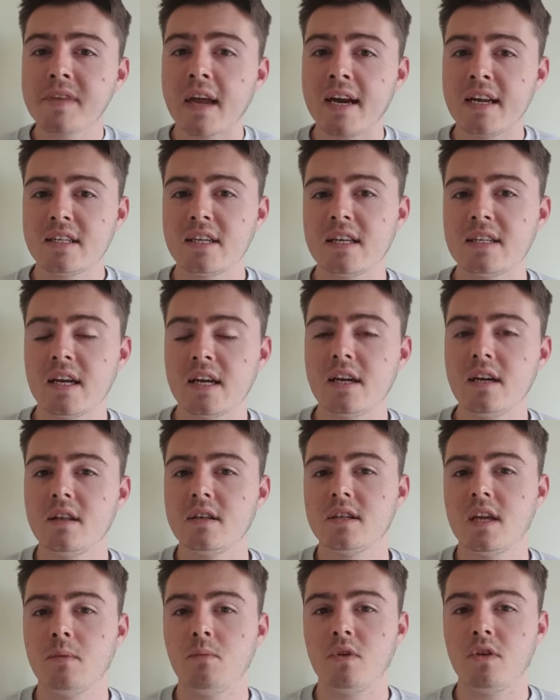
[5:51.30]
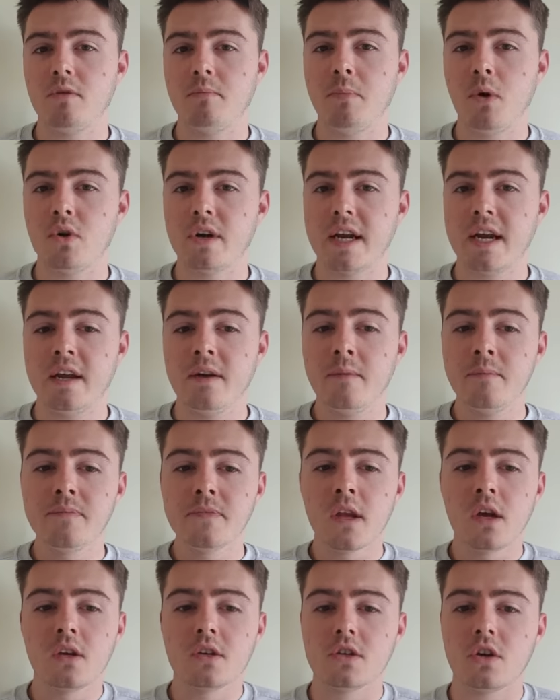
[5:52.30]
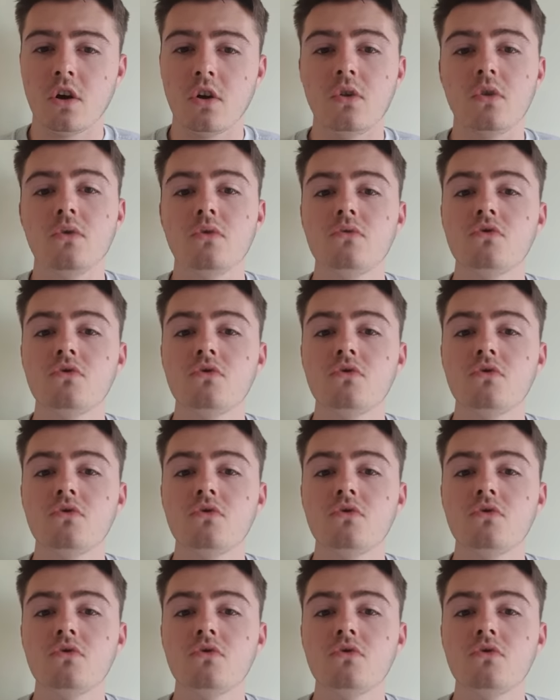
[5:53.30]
And it's exactly the same with your body. So